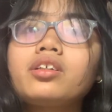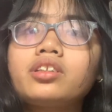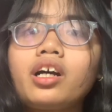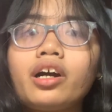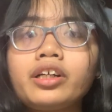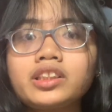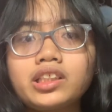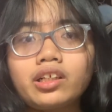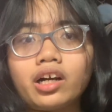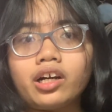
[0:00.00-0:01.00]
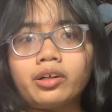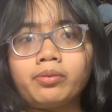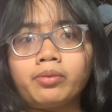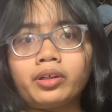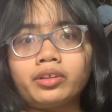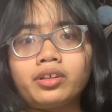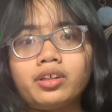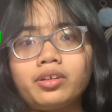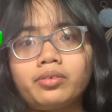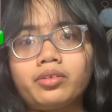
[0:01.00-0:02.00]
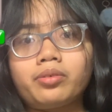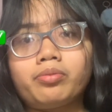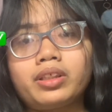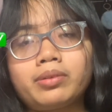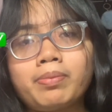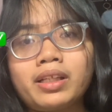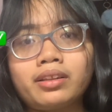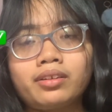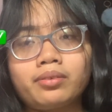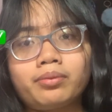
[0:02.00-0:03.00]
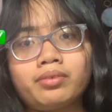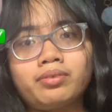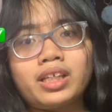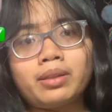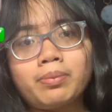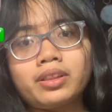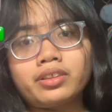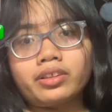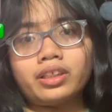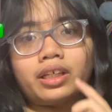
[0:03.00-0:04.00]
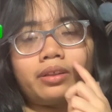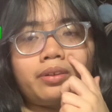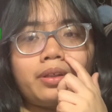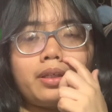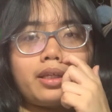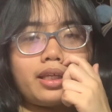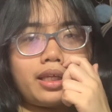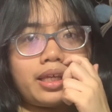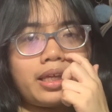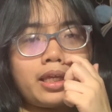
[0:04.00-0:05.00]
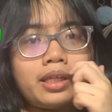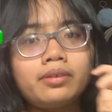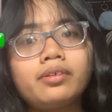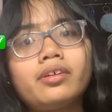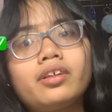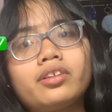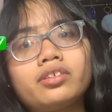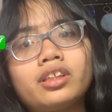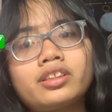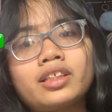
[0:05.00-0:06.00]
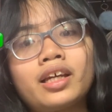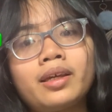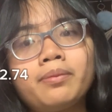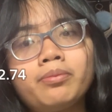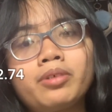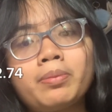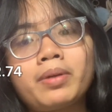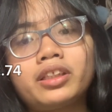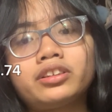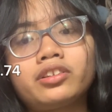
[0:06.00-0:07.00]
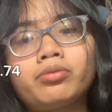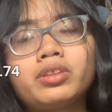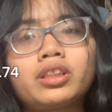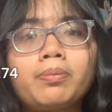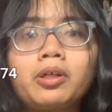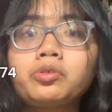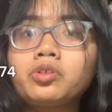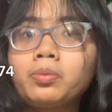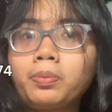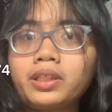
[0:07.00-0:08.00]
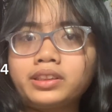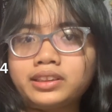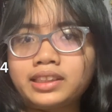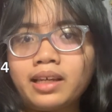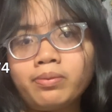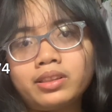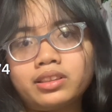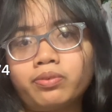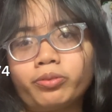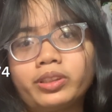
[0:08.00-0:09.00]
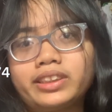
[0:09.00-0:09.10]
The RC car worked with that material, and the time we measured was about 2.74